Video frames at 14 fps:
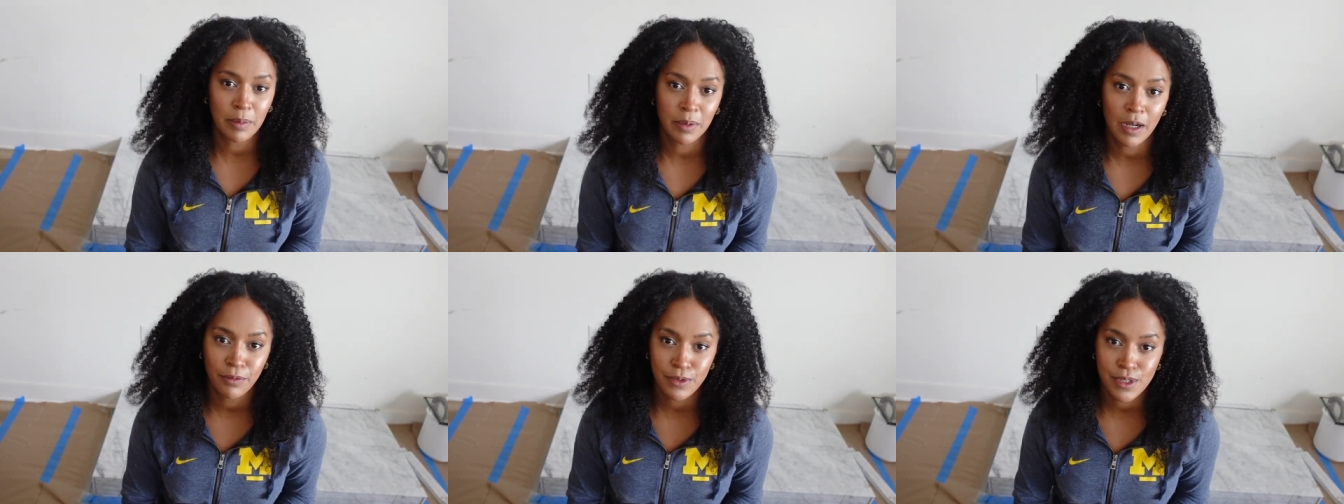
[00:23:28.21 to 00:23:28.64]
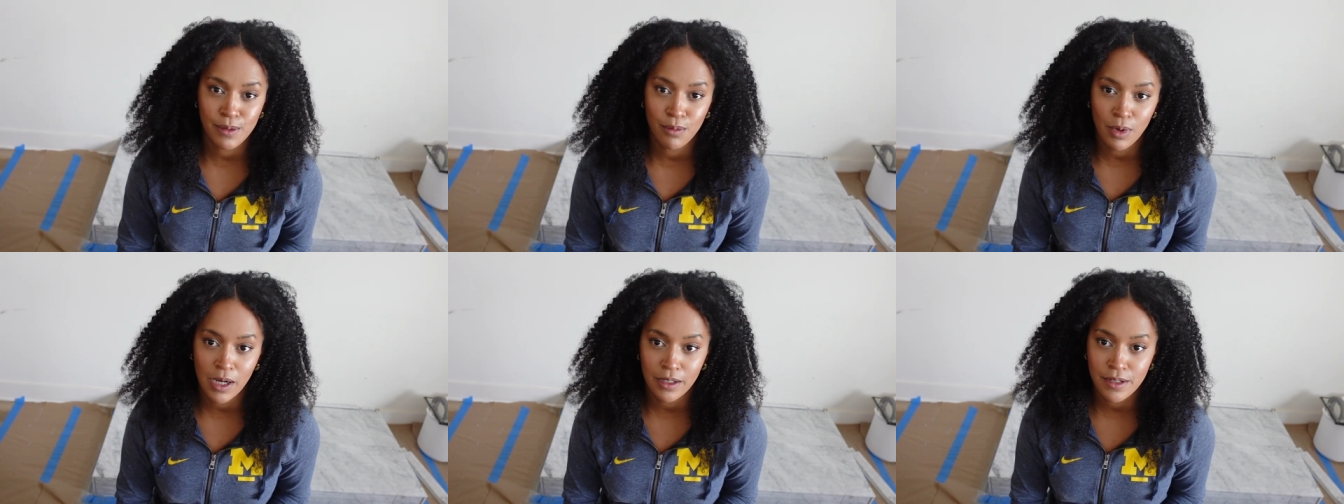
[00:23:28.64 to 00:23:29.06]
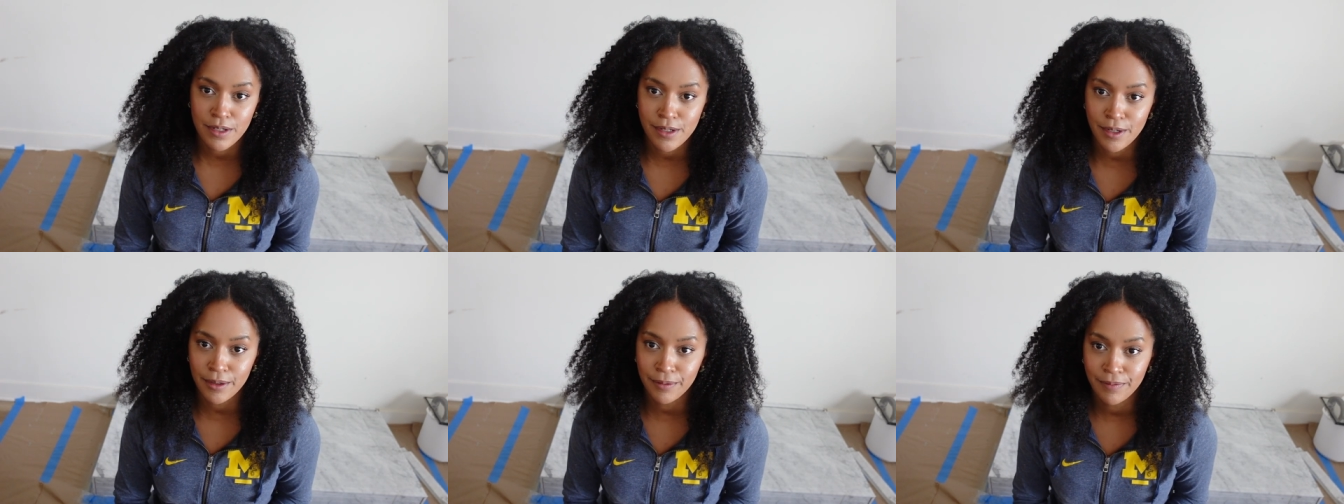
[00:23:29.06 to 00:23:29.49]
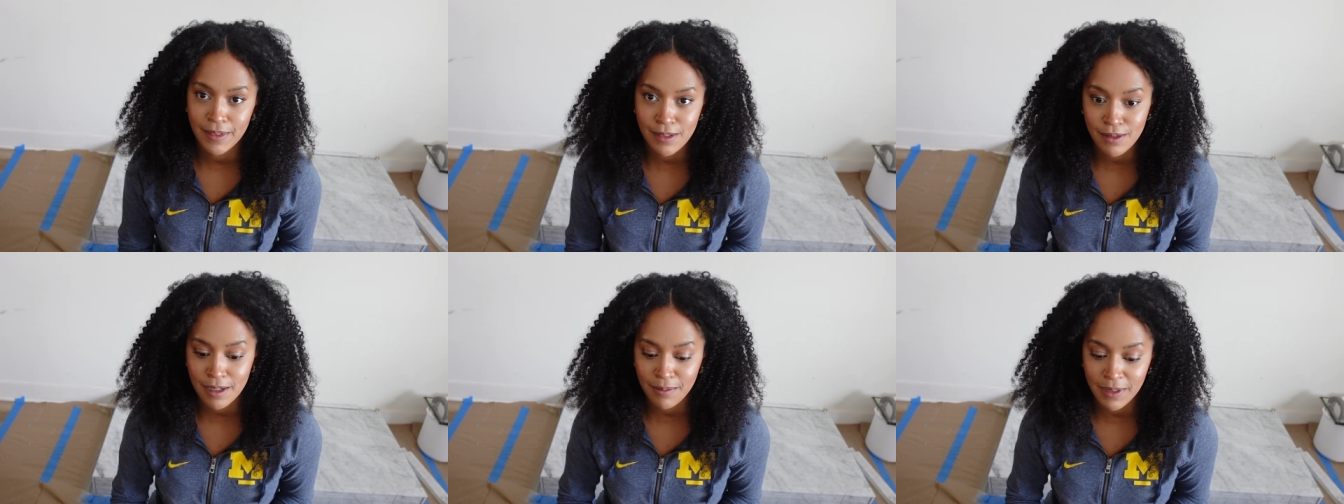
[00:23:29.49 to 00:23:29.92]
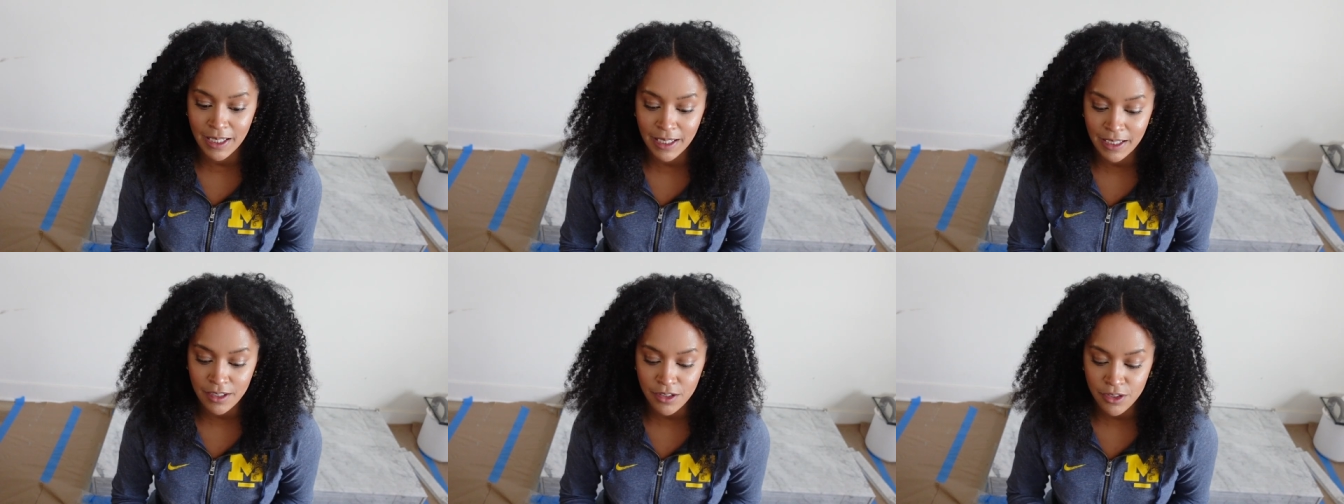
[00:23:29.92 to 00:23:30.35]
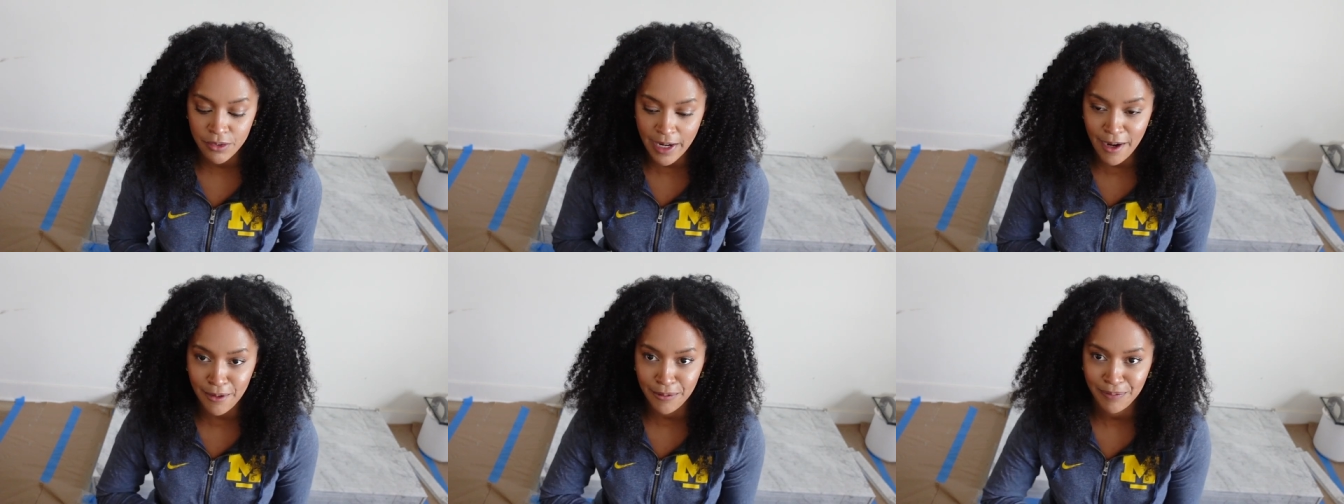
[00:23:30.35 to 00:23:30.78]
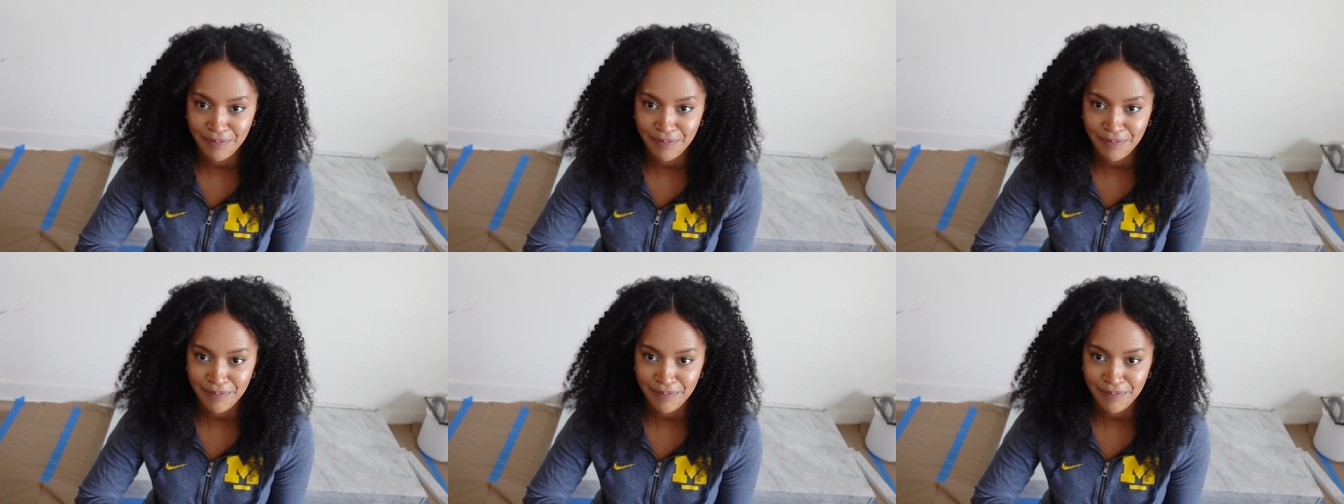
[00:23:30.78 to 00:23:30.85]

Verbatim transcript: it off with some water. So that's what I'm gonna get into now